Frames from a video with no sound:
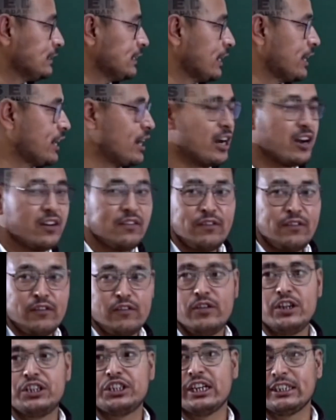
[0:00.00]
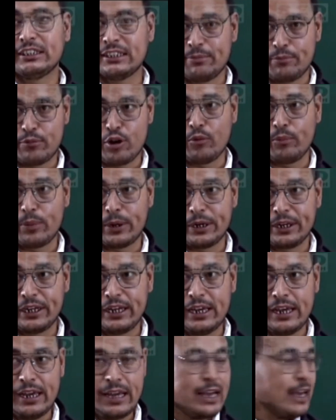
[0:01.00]
is a curve which has a
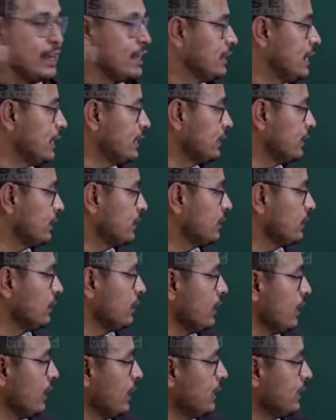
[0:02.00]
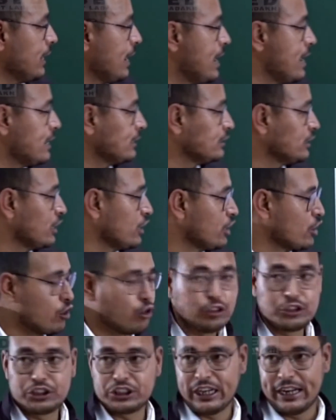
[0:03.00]
property that it has
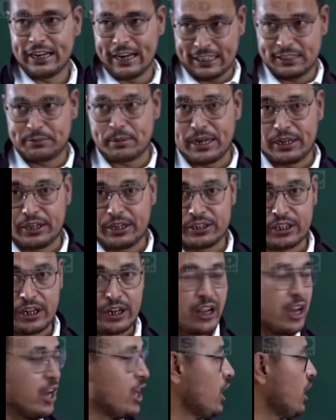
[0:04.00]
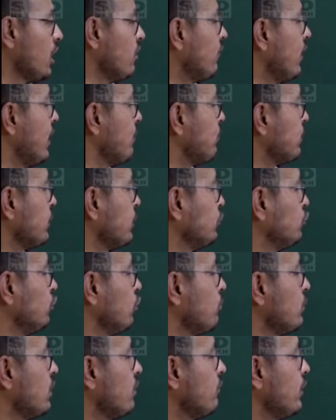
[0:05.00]
constant expenditure. If I
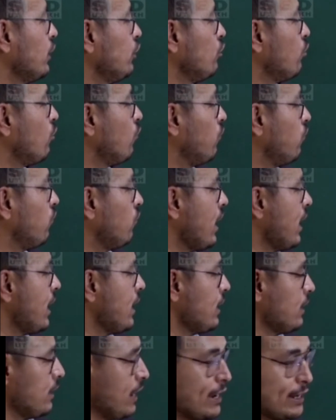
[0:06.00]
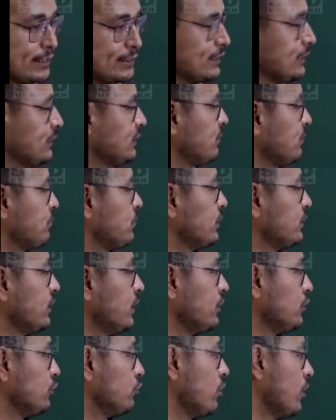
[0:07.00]
presume the value y-axis
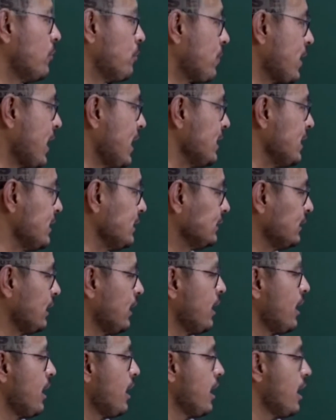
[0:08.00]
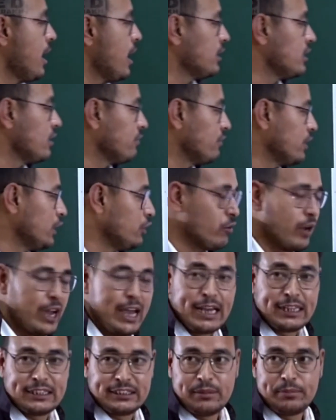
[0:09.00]
represents your price and the value
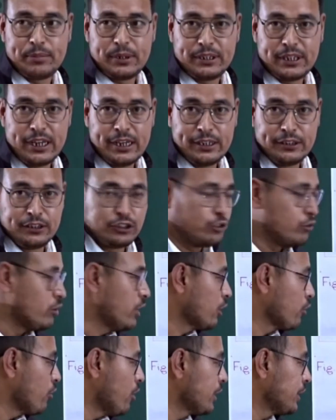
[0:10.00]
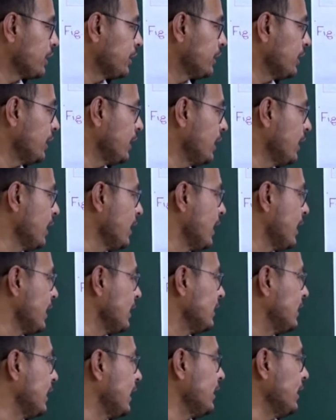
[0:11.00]
x represents your quantity,
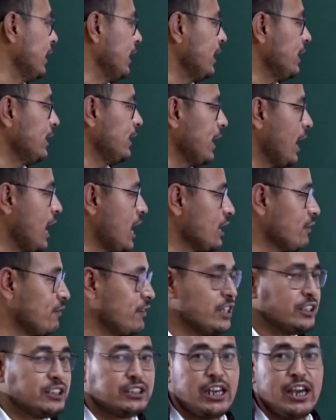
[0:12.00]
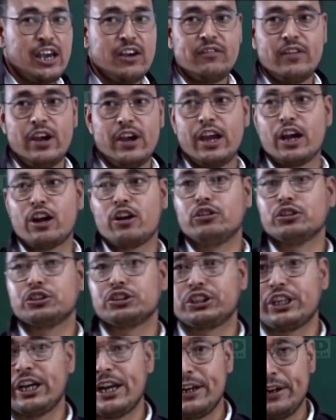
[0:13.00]
then it always have a
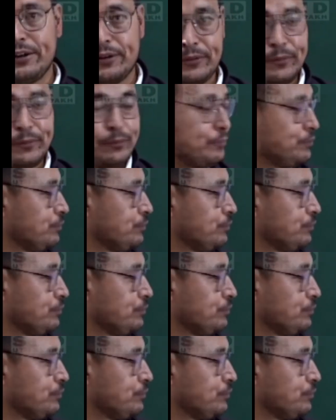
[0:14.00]
constant